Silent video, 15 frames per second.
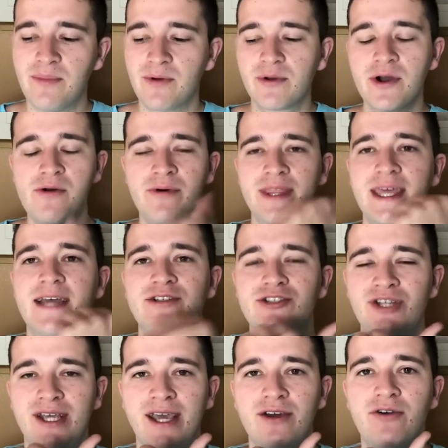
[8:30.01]
But we're going with
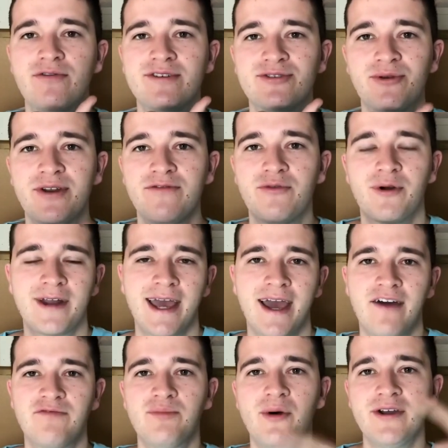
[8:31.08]
SGA over
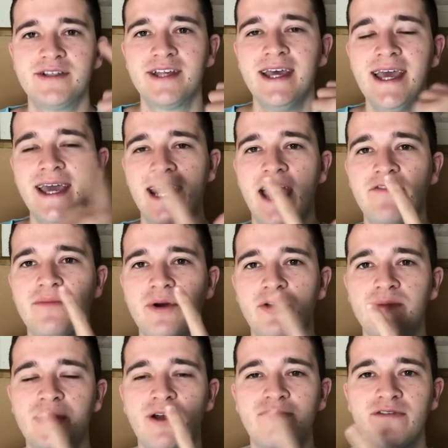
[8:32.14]
24.5 points, and Evan
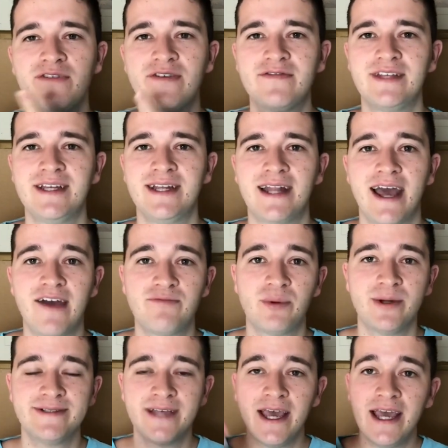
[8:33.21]
Mobley over 15.5
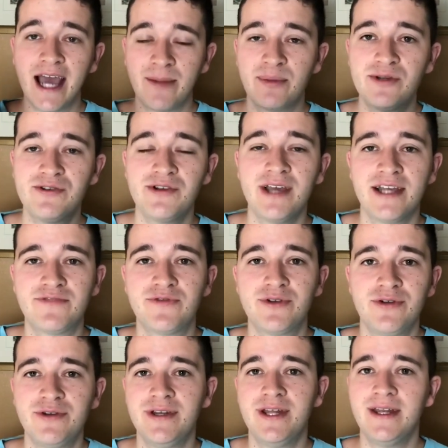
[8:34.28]
points. I appreciate you guys for
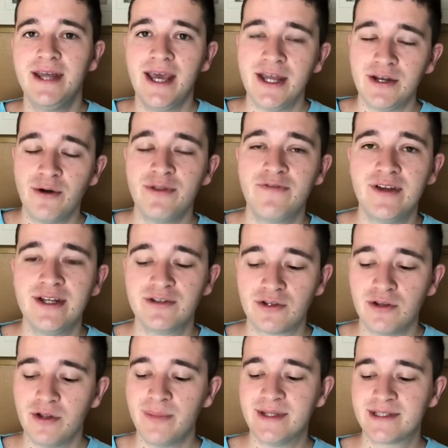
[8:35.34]
tuning in. Know the video is a
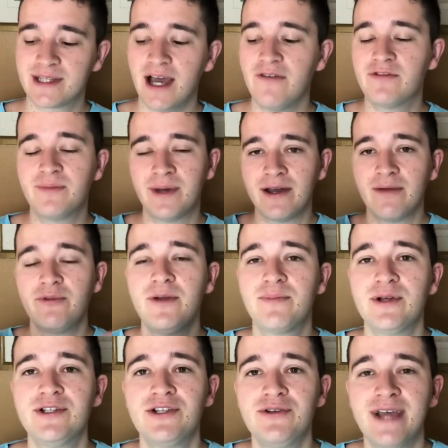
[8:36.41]
little bit scuffed, but we
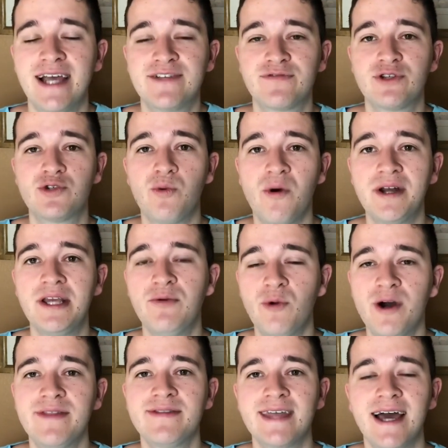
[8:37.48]
appreciate you guys for
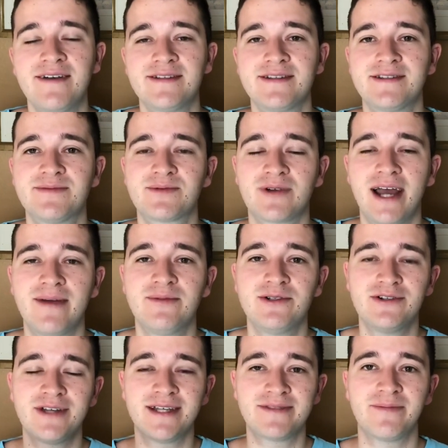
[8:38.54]
21,000
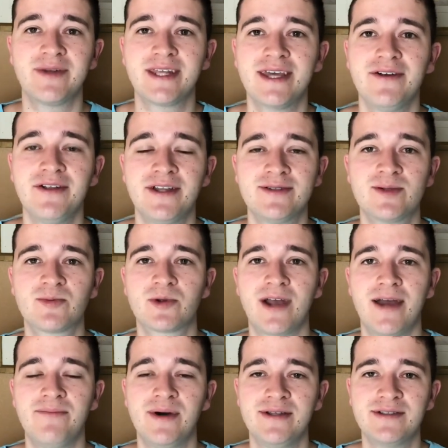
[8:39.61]
subscribers. You guys have been killing the
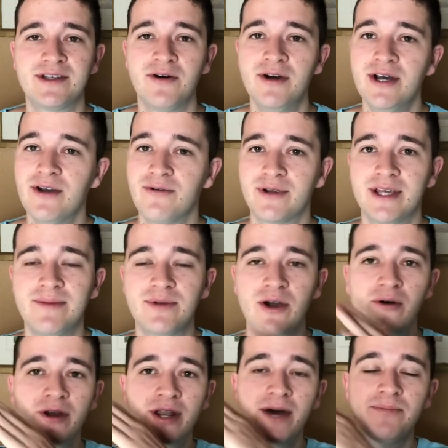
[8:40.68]
subscribe button. So we keep
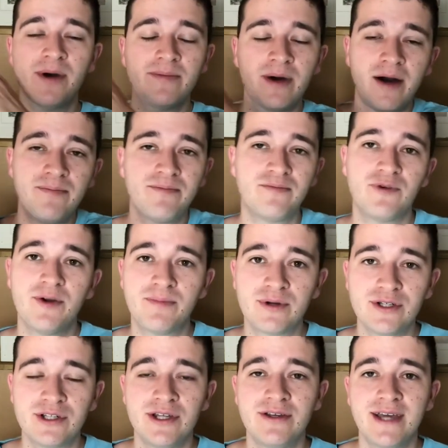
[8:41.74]
going up, up, up. We
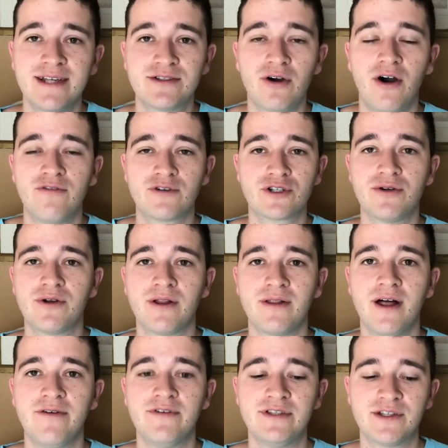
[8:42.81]
appreciate you guys all for showing the
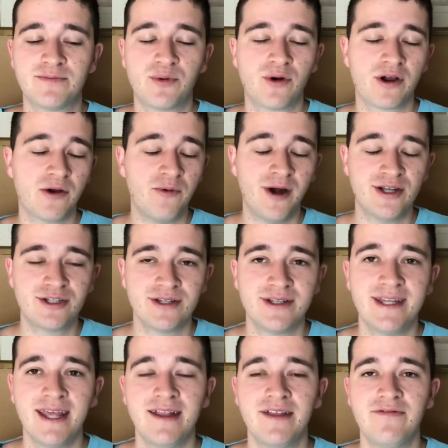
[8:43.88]
love and support and watching the
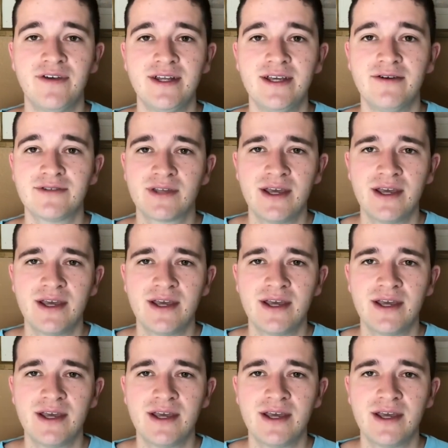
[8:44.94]
daily videos.